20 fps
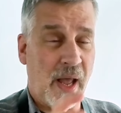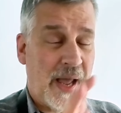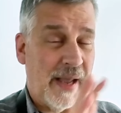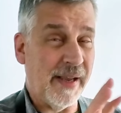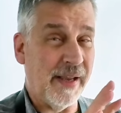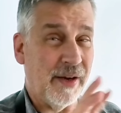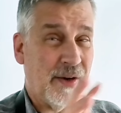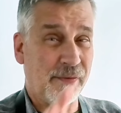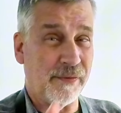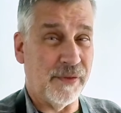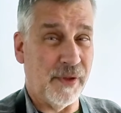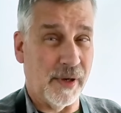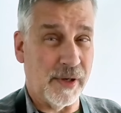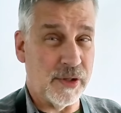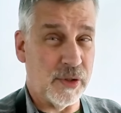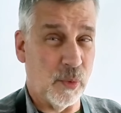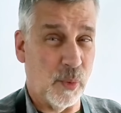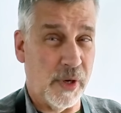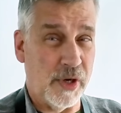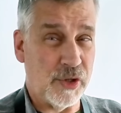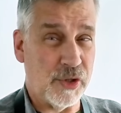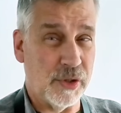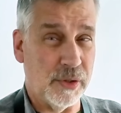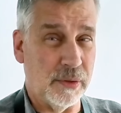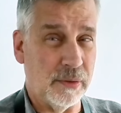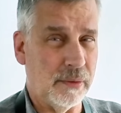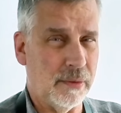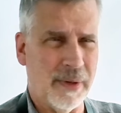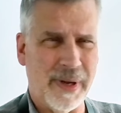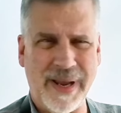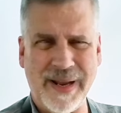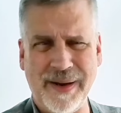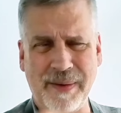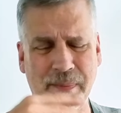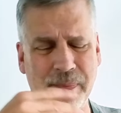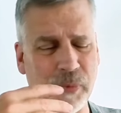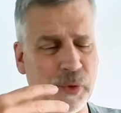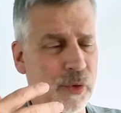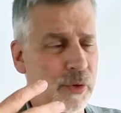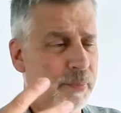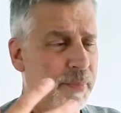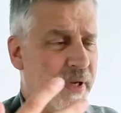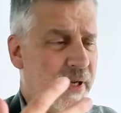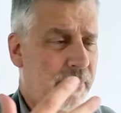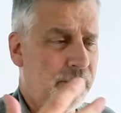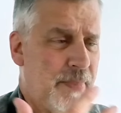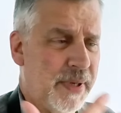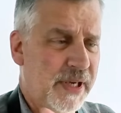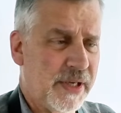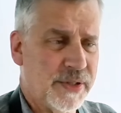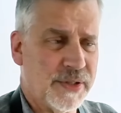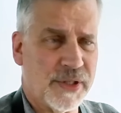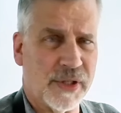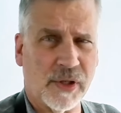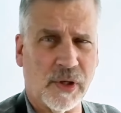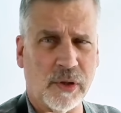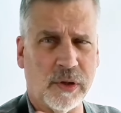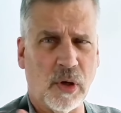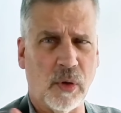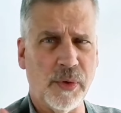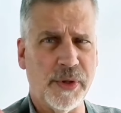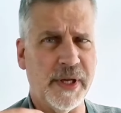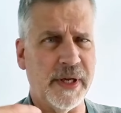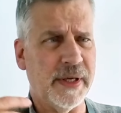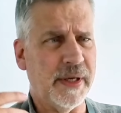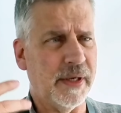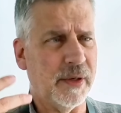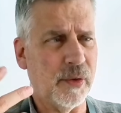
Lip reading: I get a fluctuation, and it could be because of the clothing,